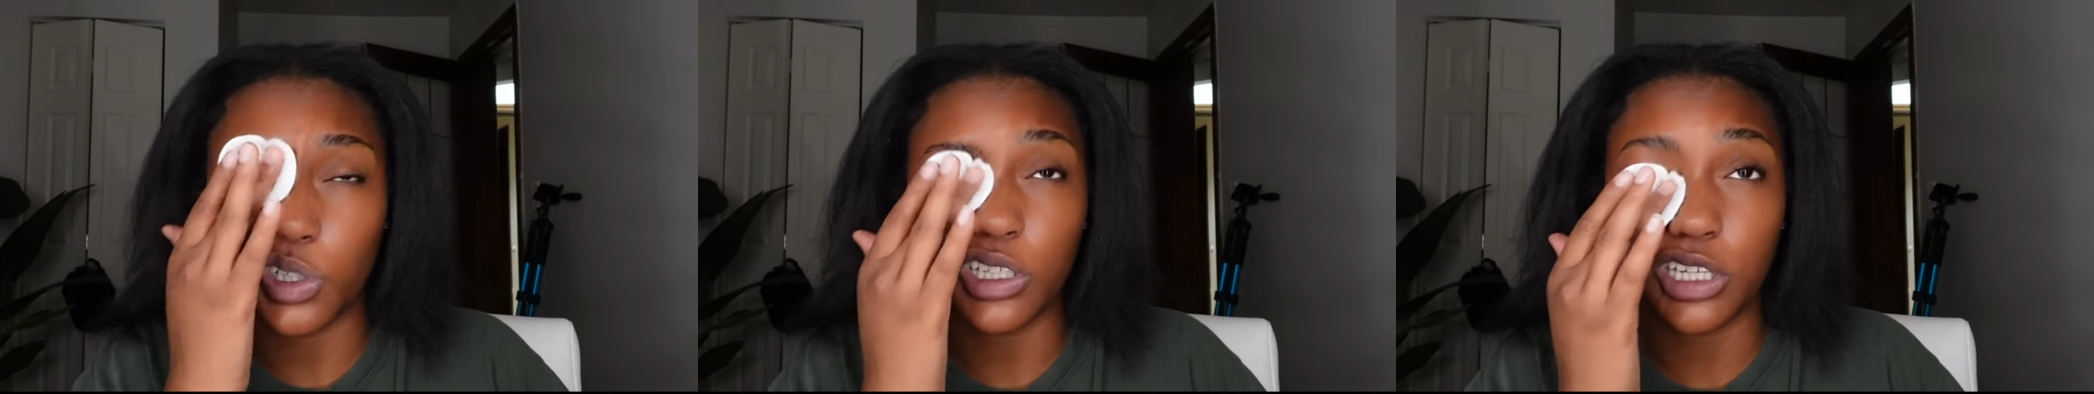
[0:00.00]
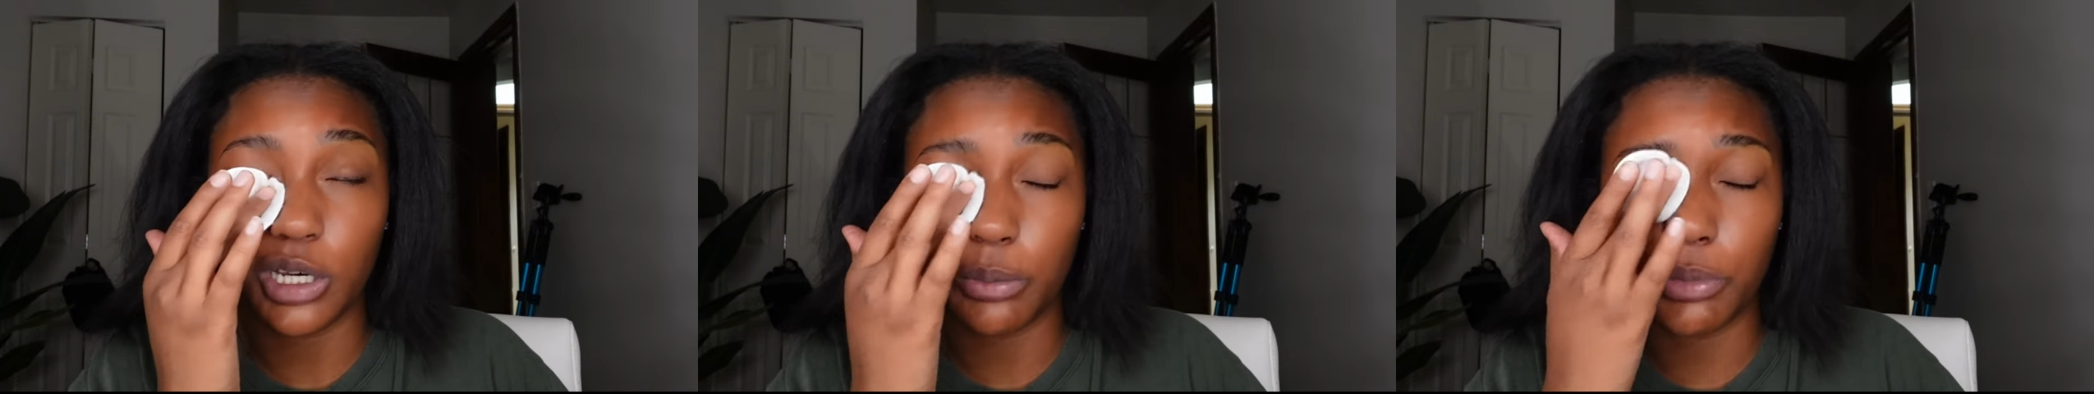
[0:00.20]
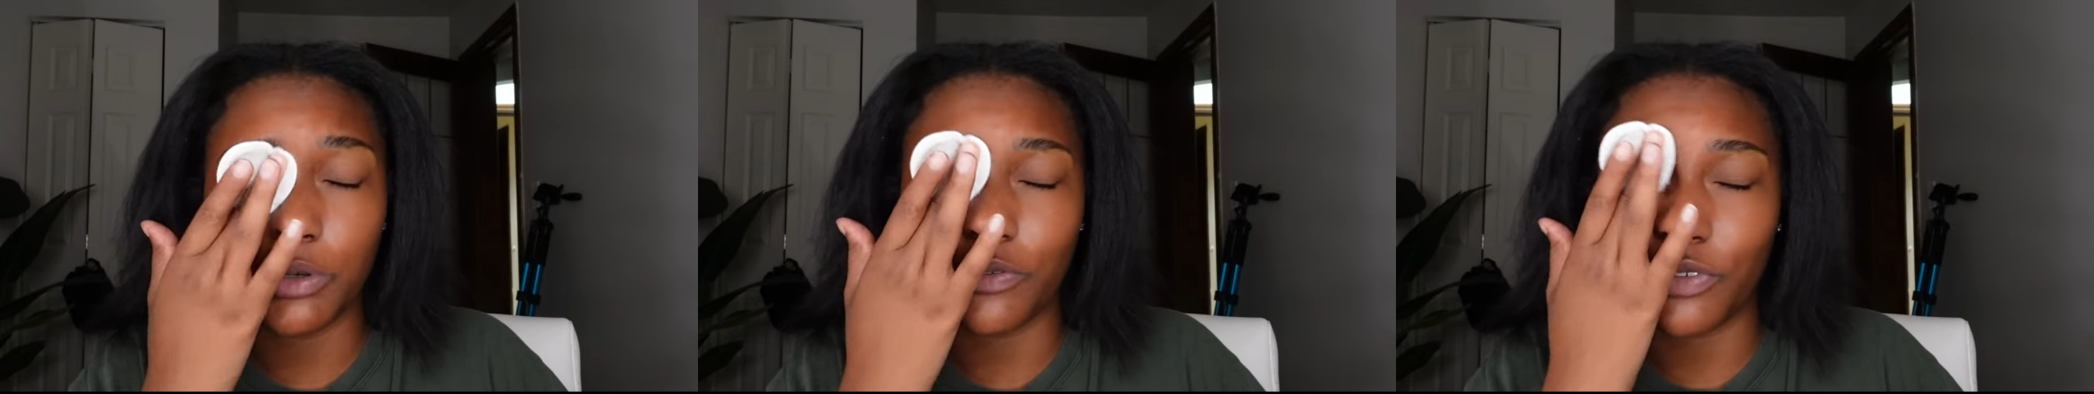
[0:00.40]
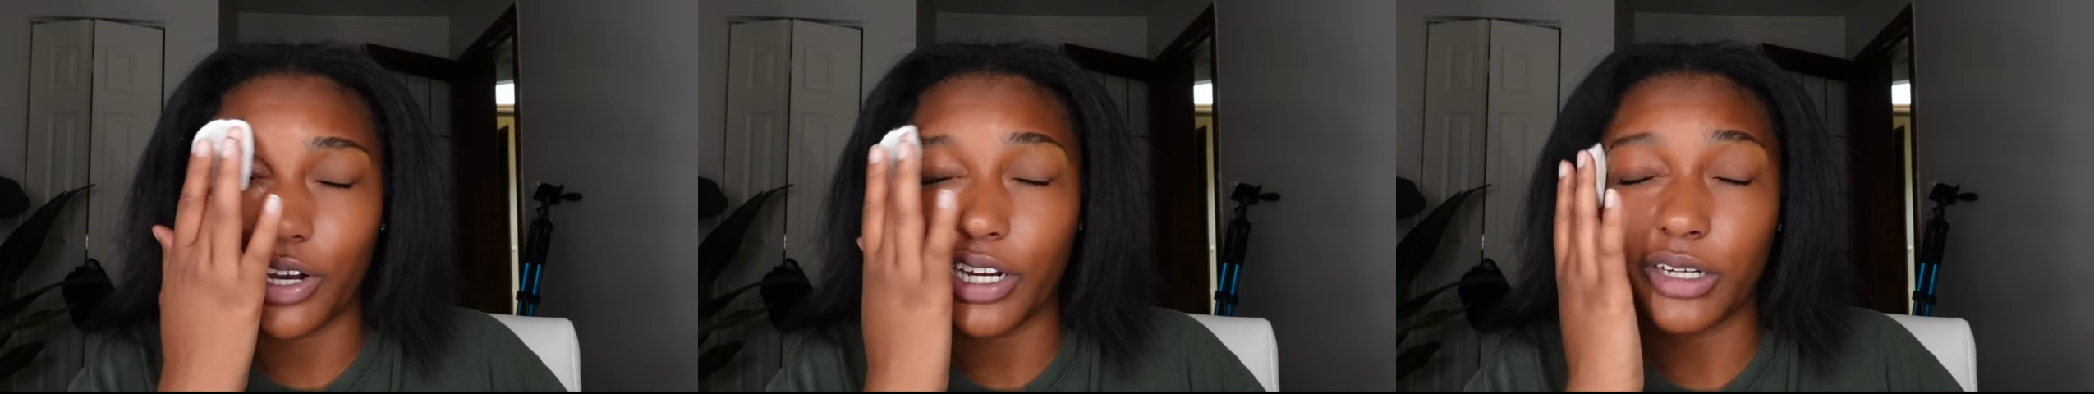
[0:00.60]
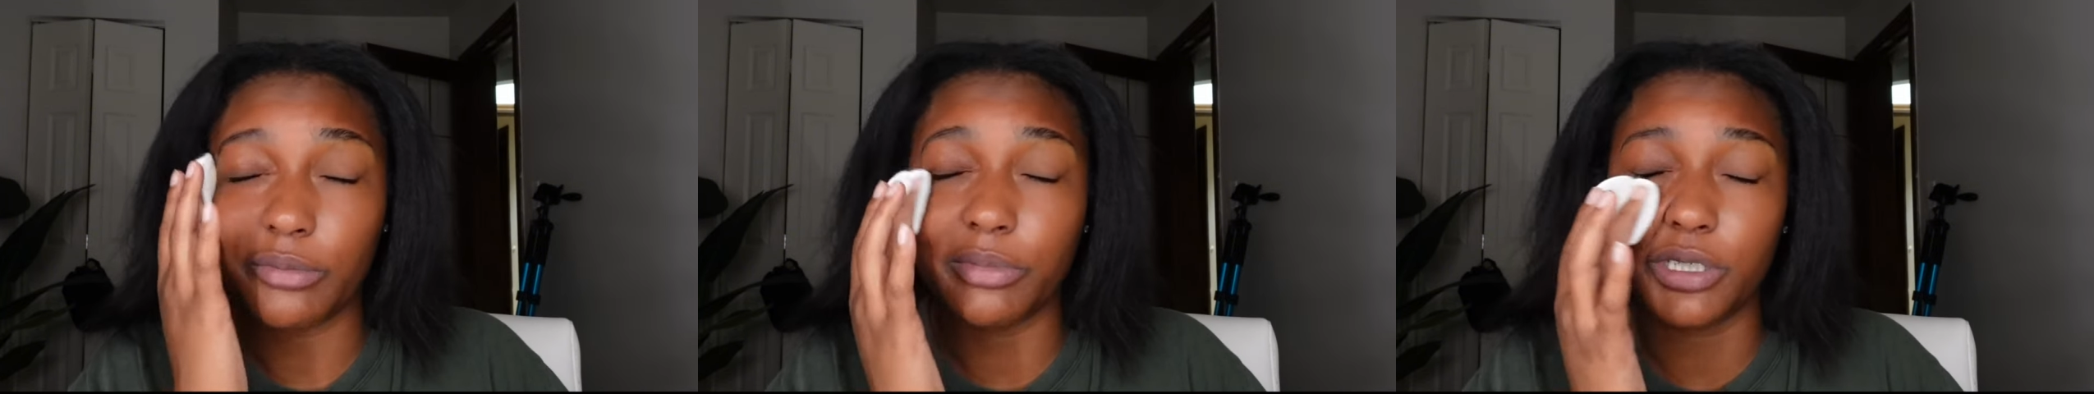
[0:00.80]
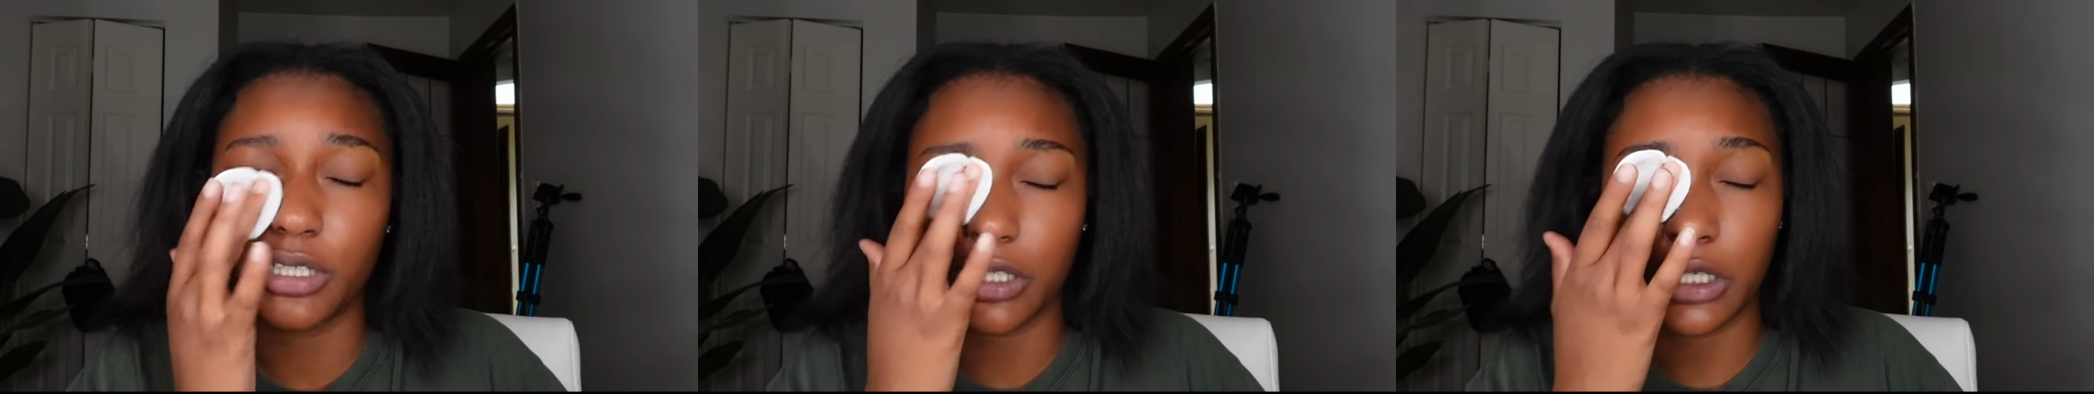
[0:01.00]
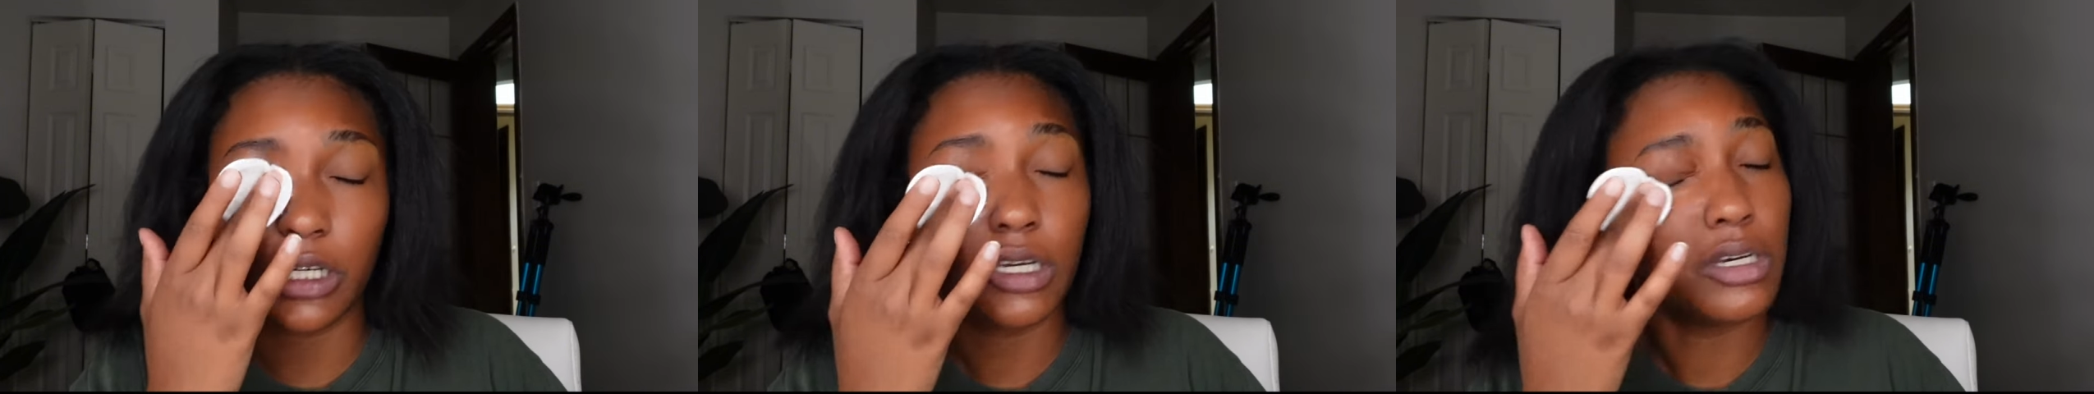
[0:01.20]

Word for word: club environment,